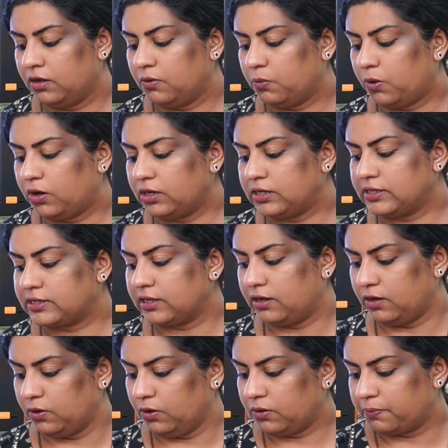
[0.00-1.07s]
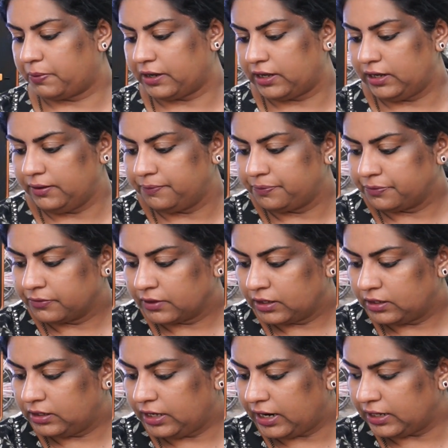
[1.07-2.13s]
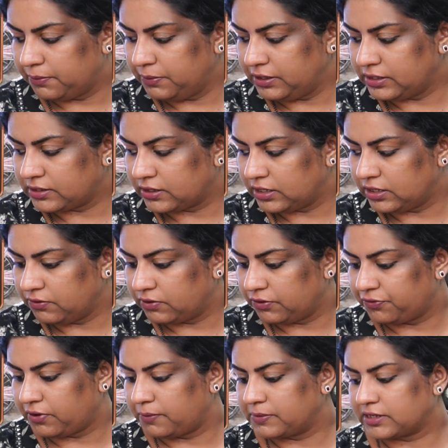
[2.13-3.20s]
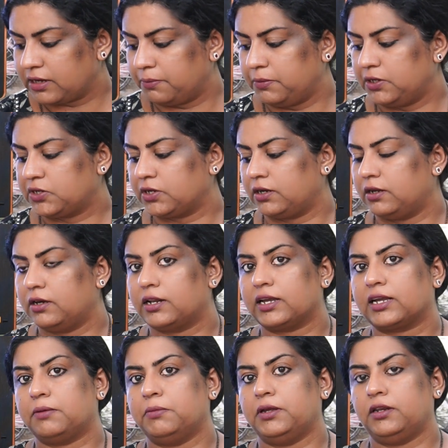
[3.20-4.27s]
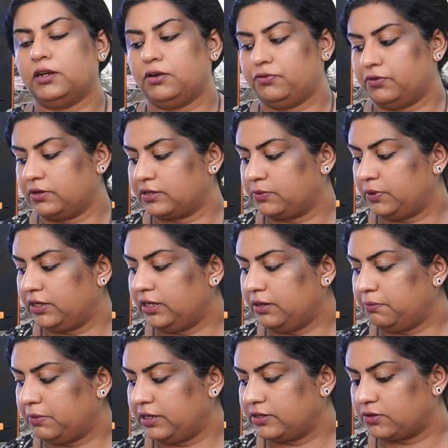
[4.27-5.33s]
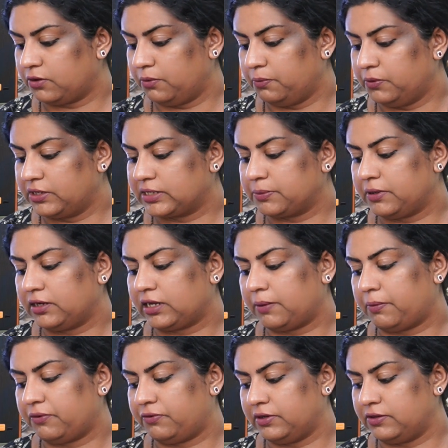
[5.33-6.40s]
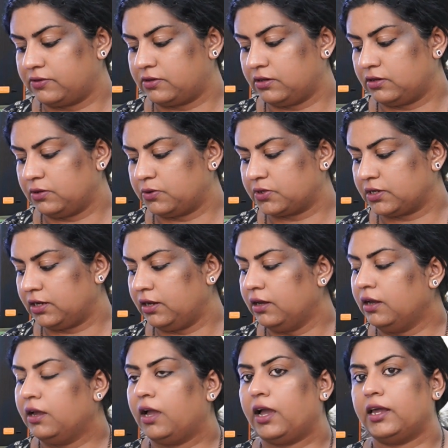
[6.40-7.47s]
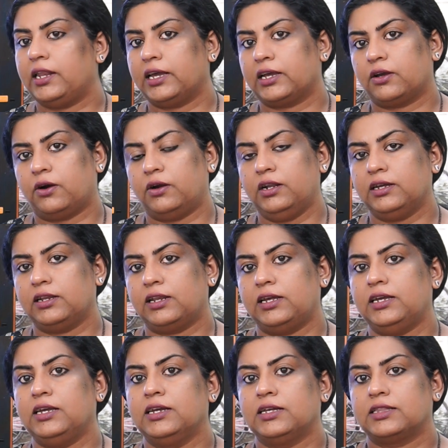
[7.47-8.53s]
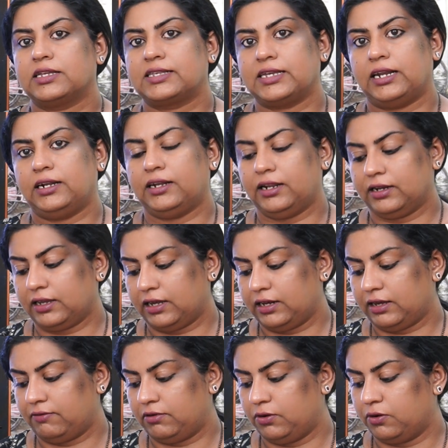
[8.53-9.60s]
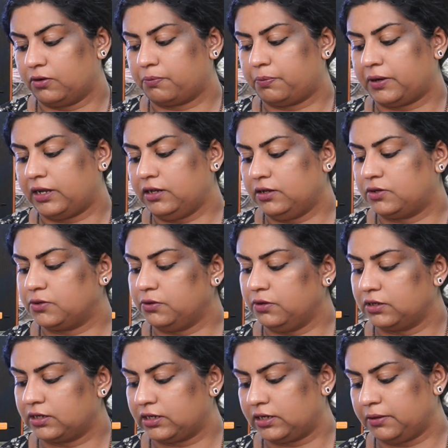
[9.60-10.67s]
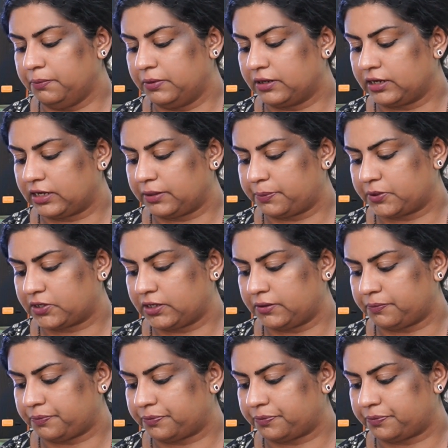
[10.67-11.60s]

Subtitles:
What is Lokpal? The Administrative Reforms Commission recommended for Sweden-based ombudsman type of institution, and accordingly the center can have Lokpal to curb corruption.